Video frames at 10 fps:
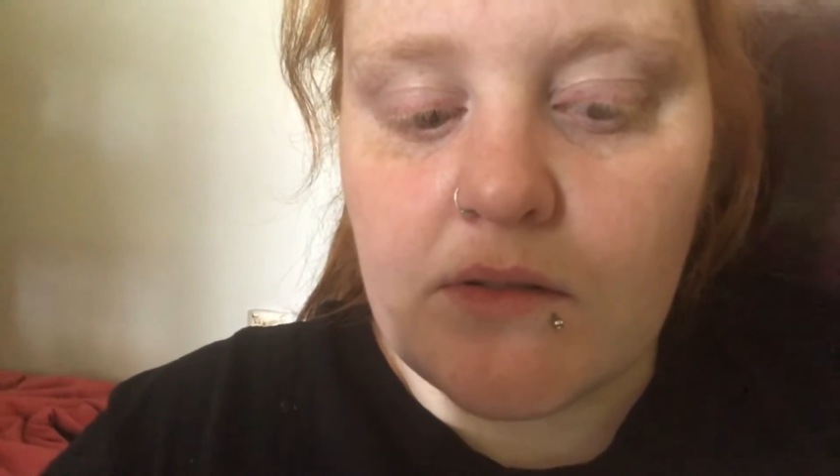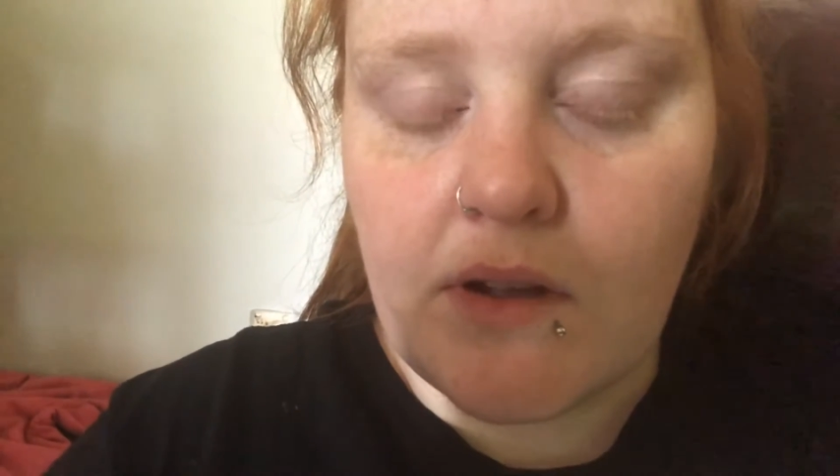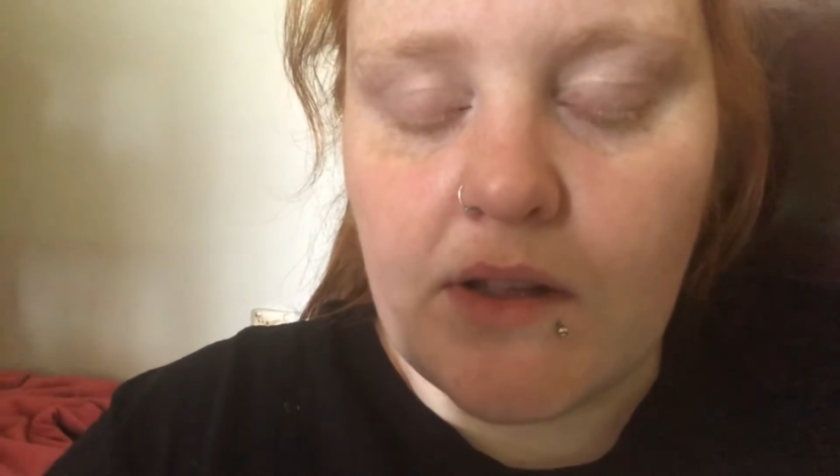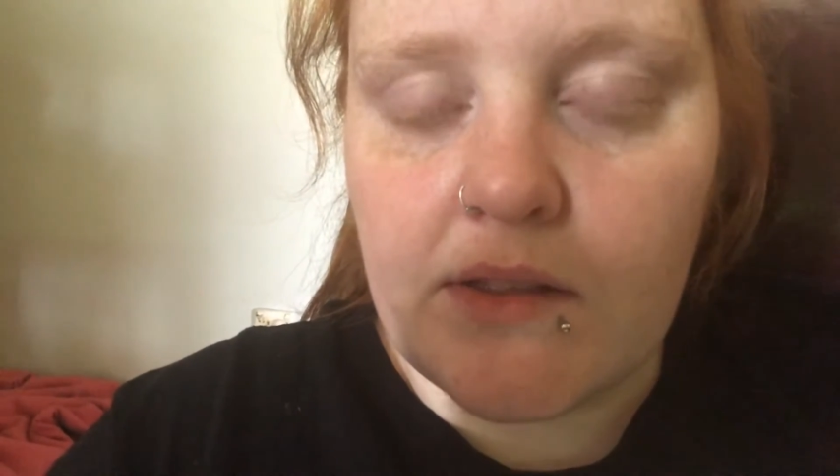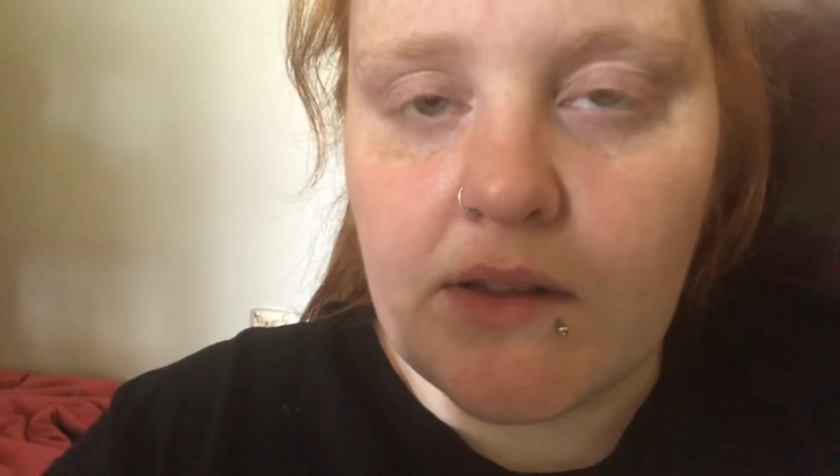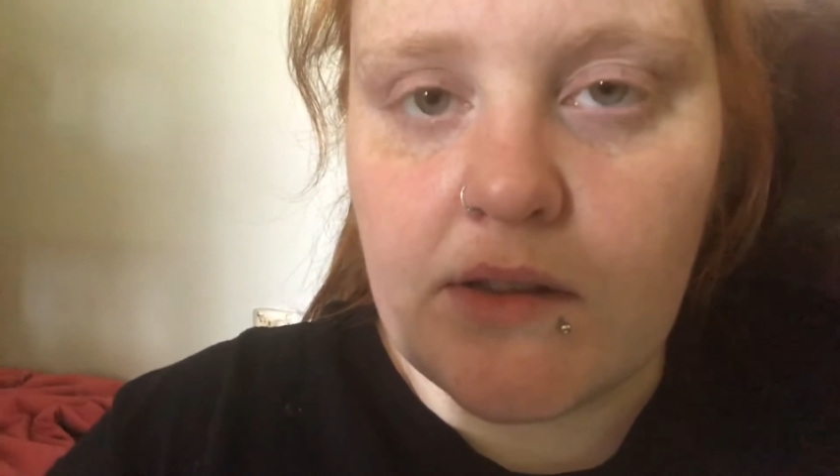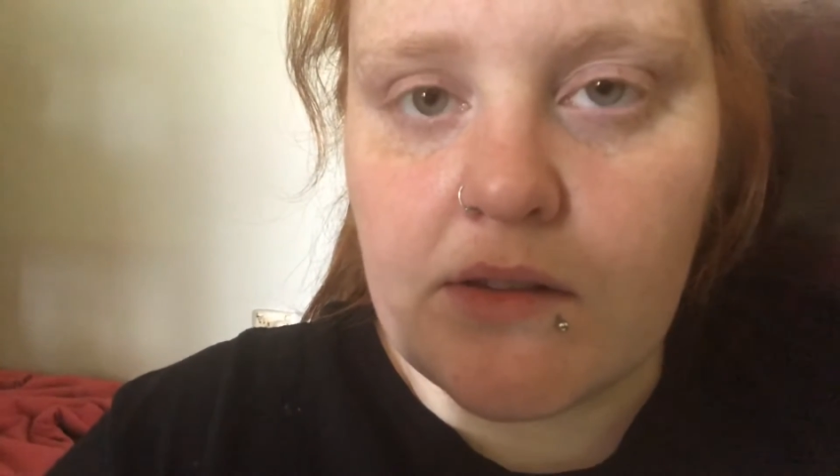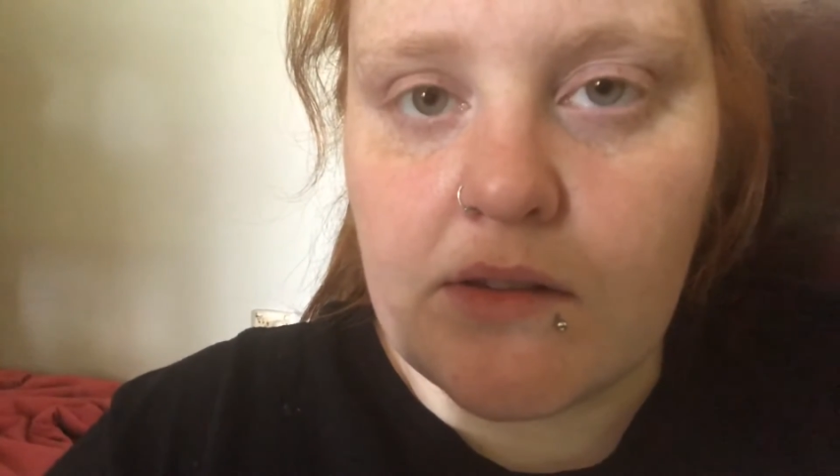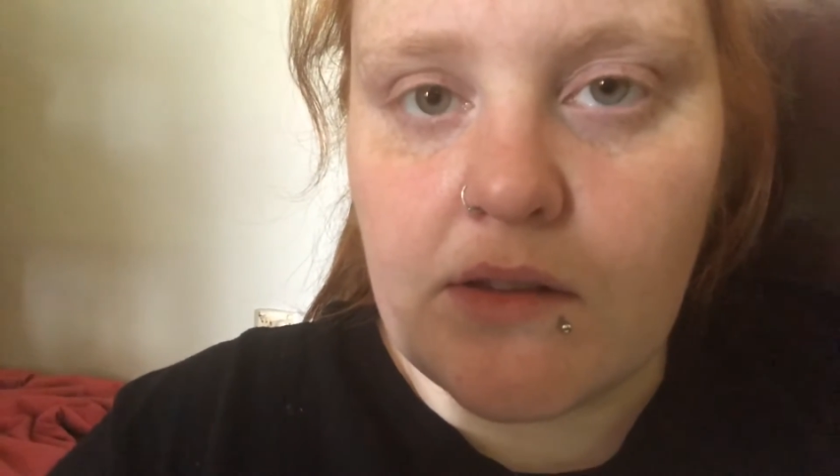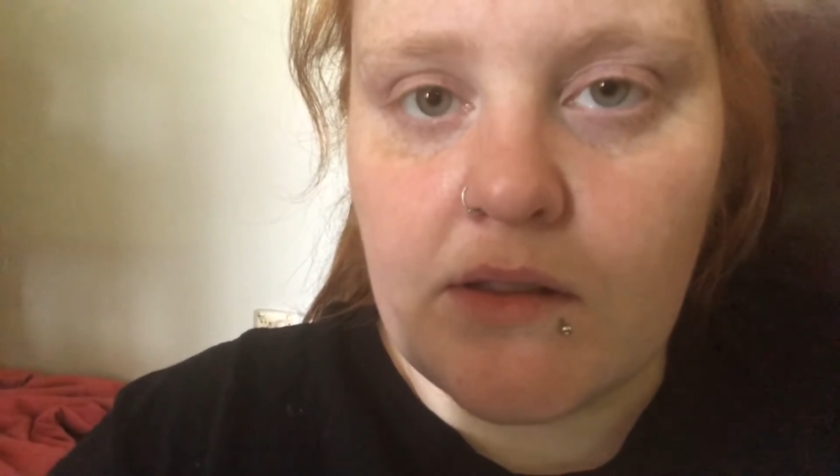I think
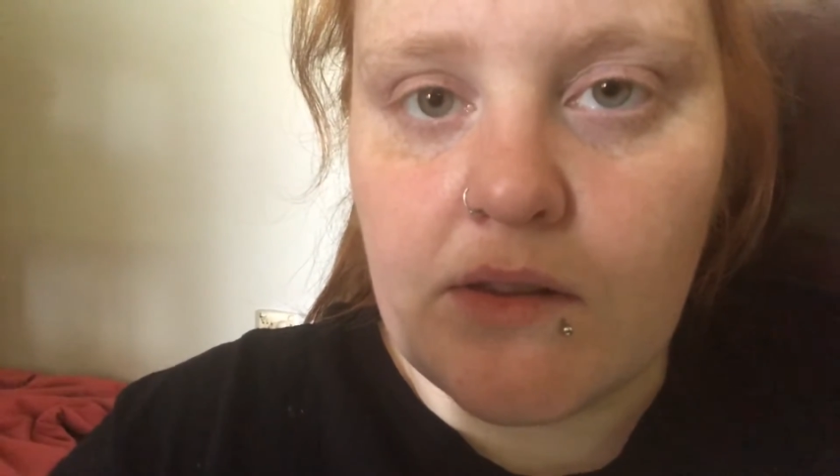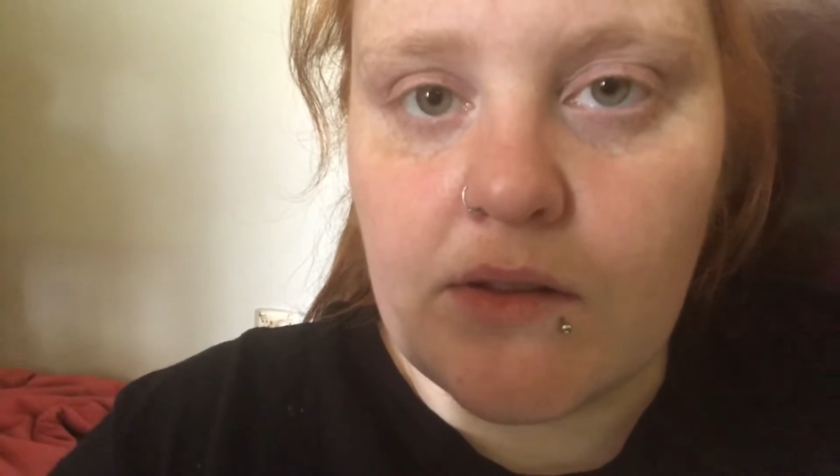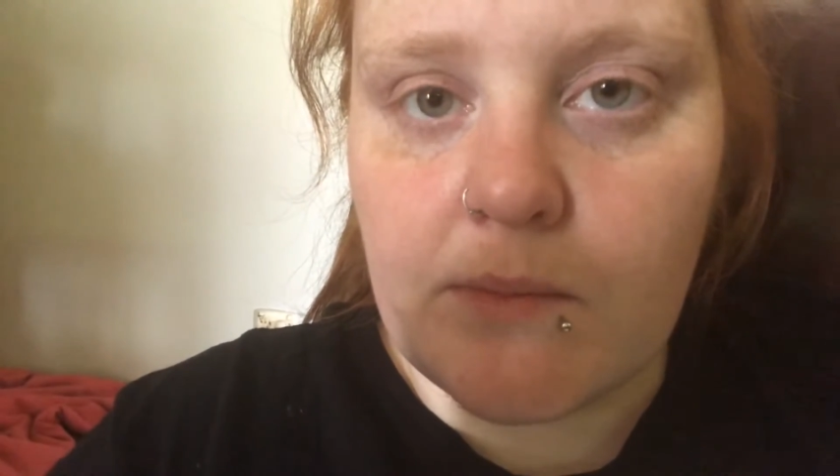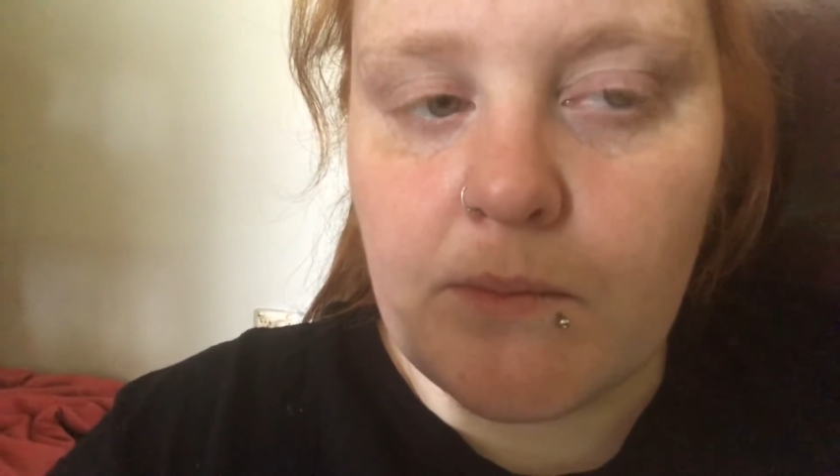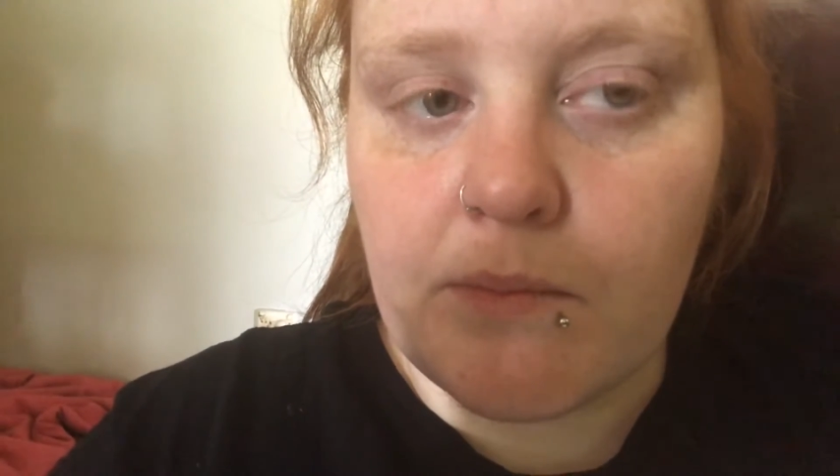in the